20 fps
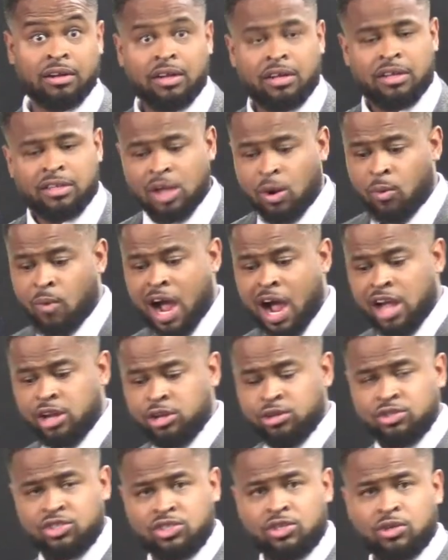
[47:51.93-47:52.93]
That why are
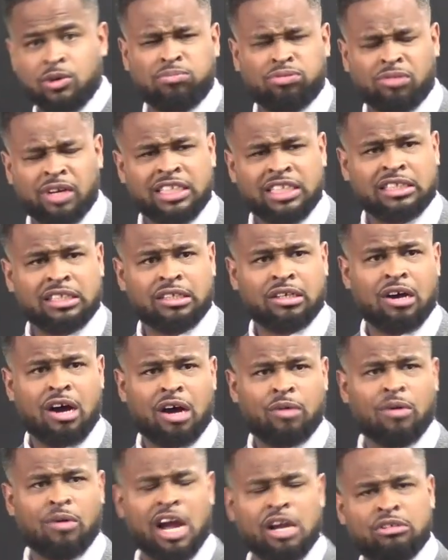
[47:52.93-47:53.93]
you still praising God?
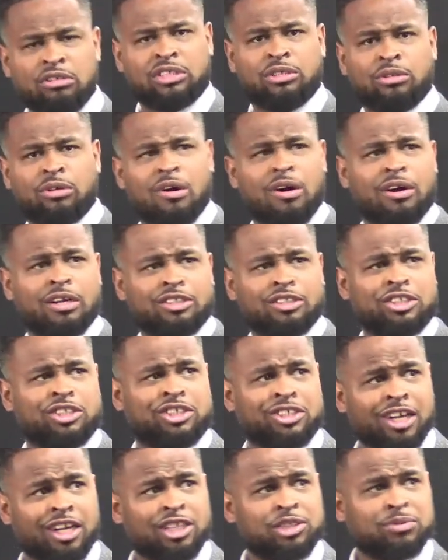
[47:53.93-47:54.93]
Why are you still going to
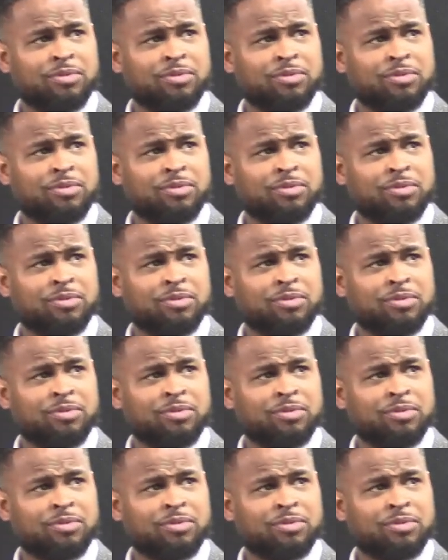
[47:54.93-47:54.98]
church?